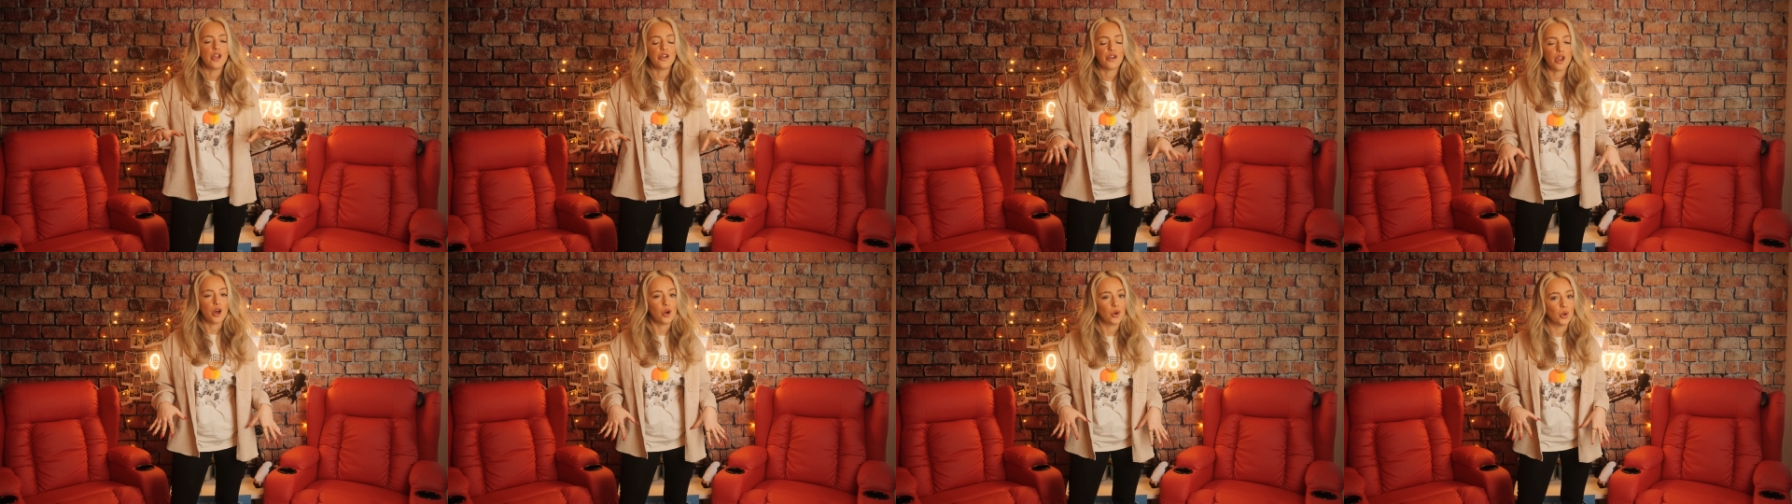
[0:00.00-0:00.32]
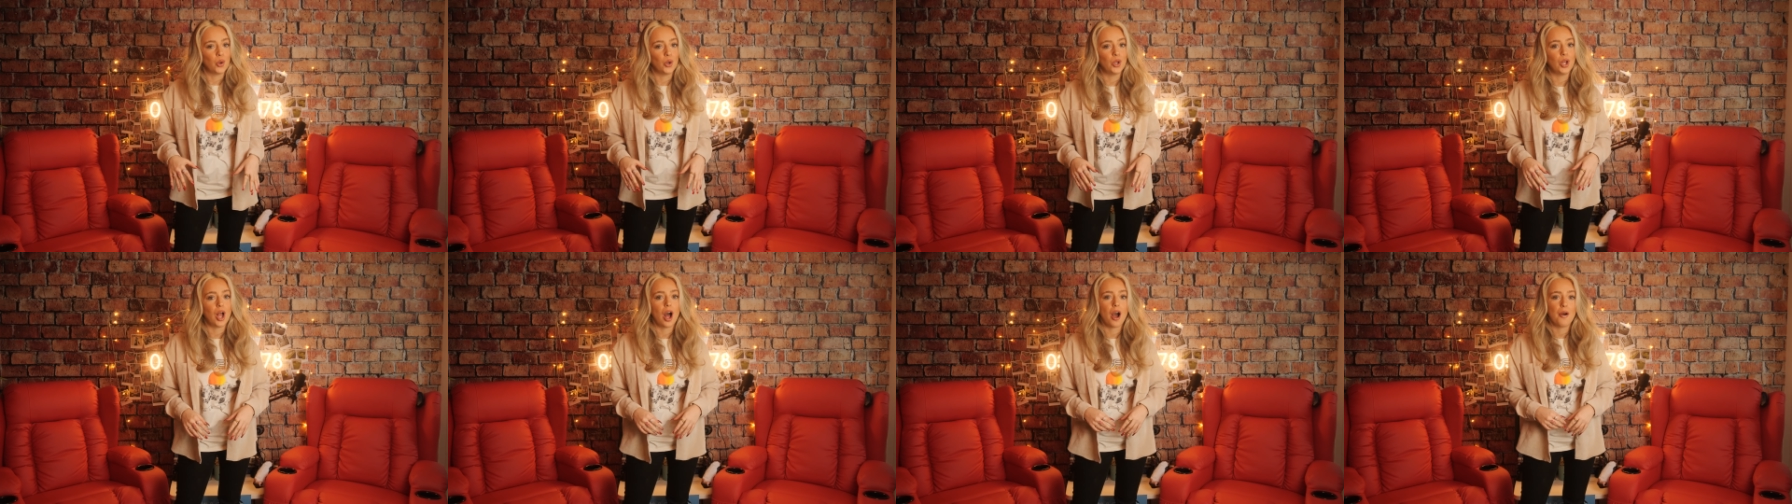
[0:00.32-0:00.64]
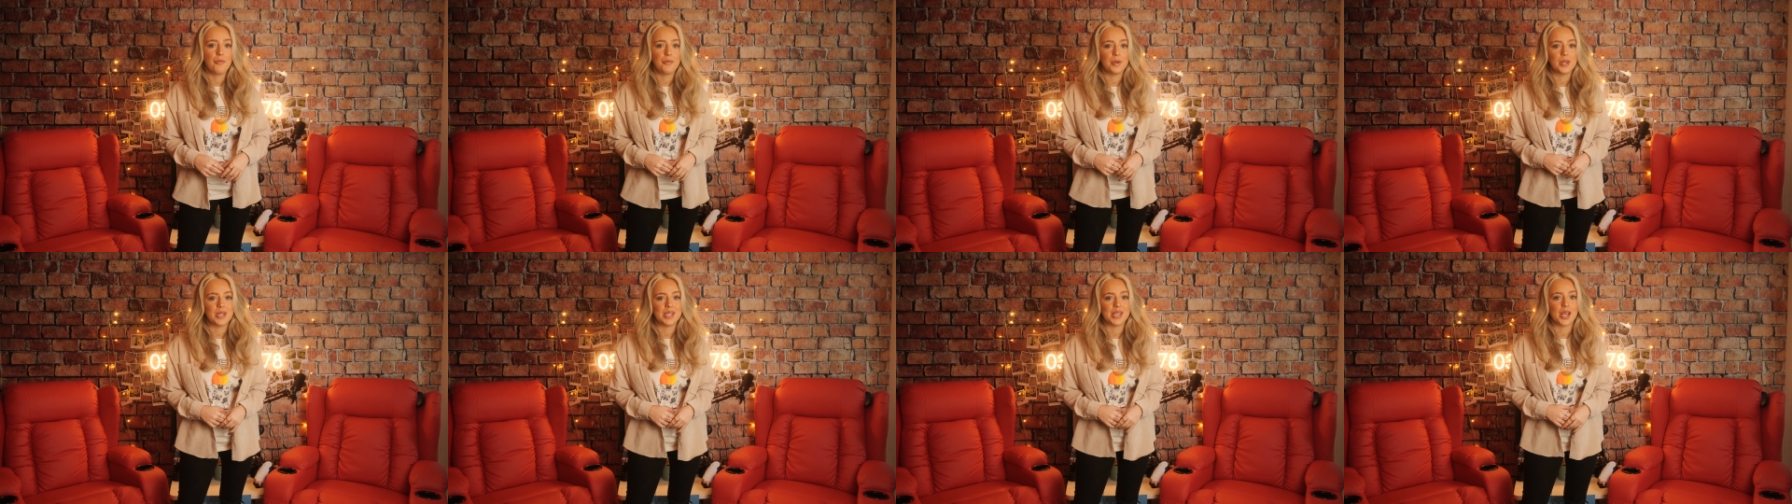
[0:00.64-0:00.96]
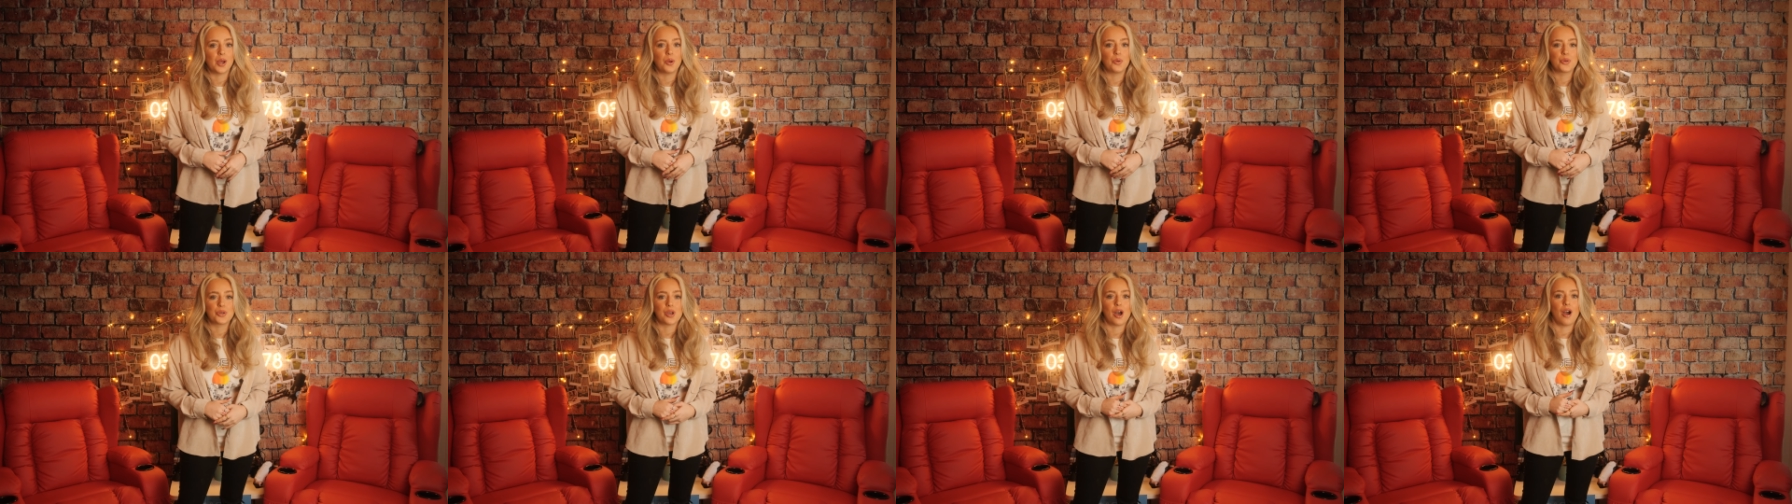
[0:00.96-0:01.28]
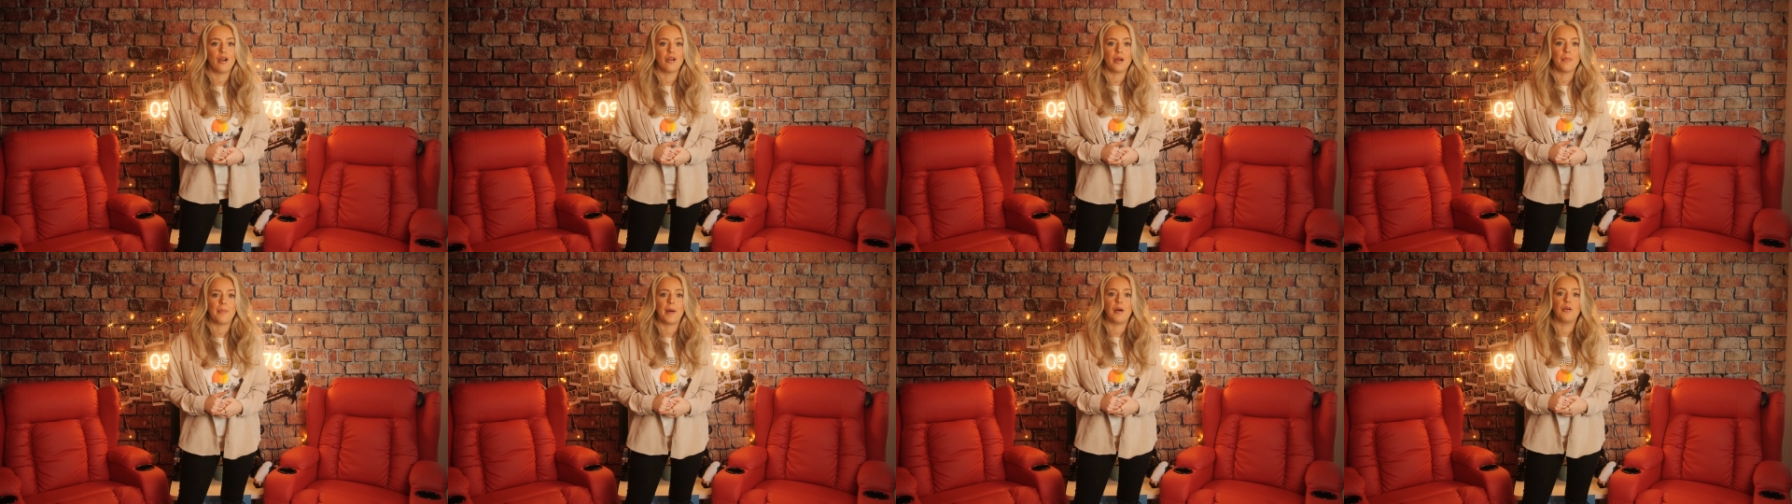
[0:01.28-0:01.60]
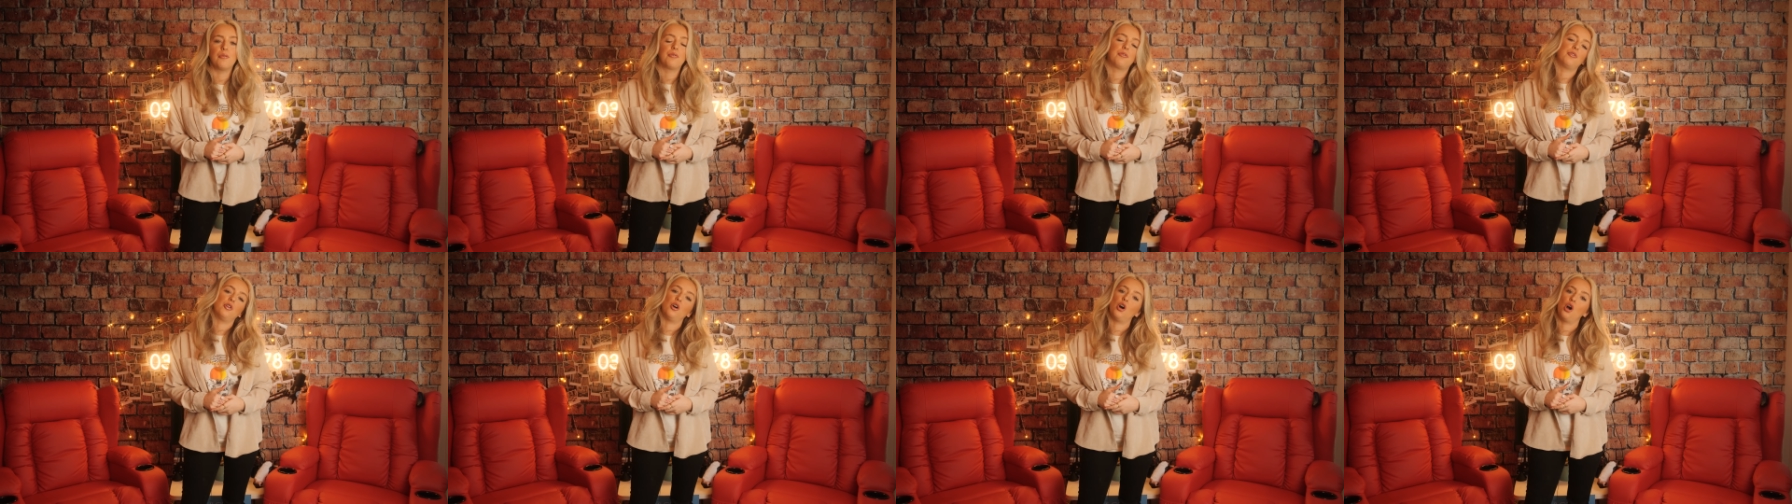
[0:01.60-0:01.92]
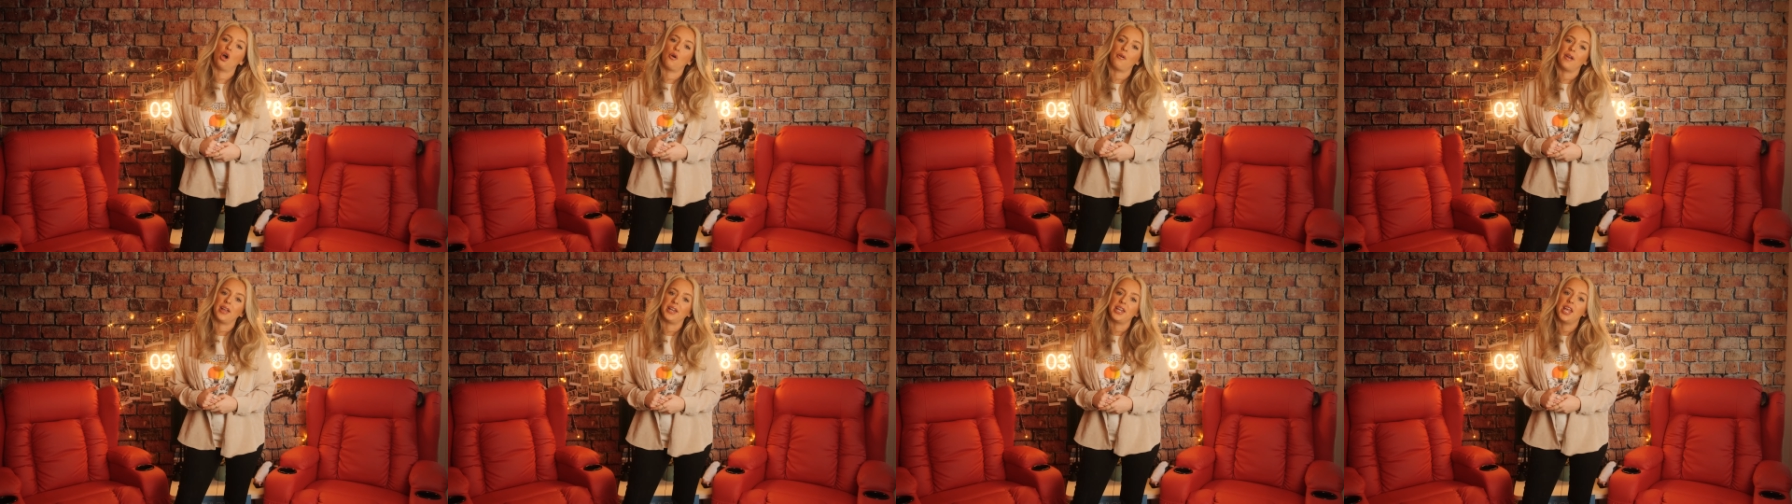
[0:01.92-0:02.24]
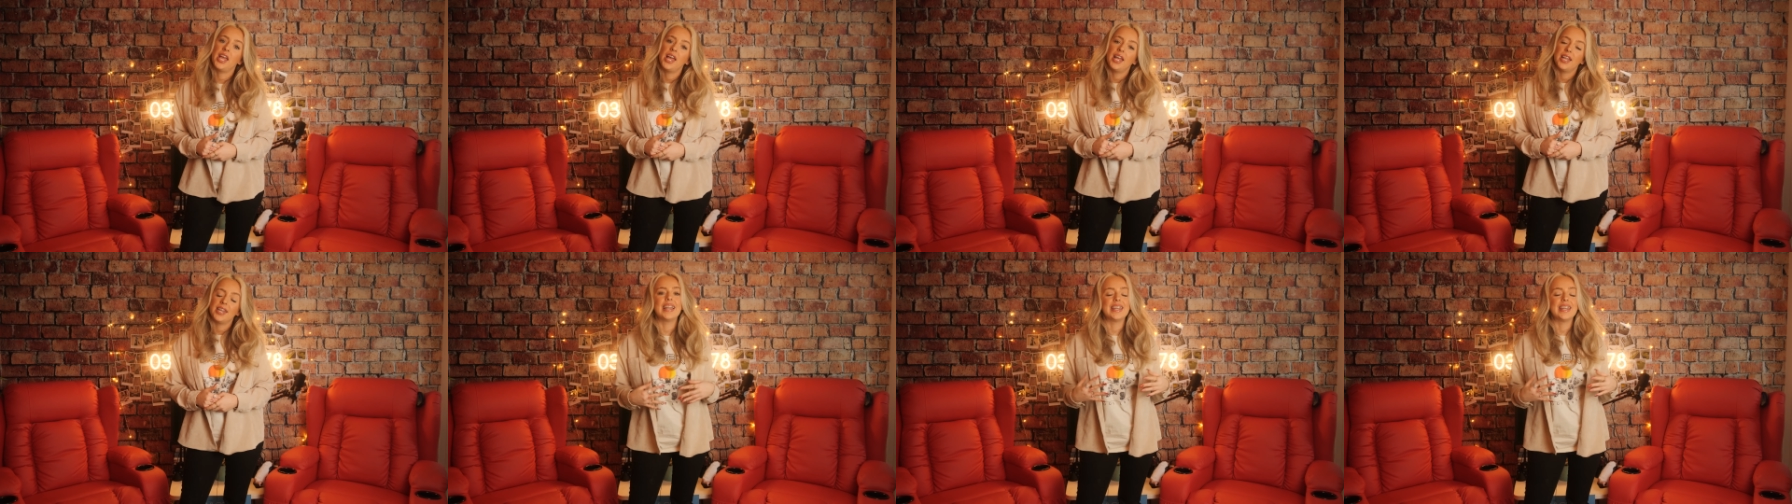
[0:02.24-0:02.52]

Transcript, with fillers: not all our videos are about flooring.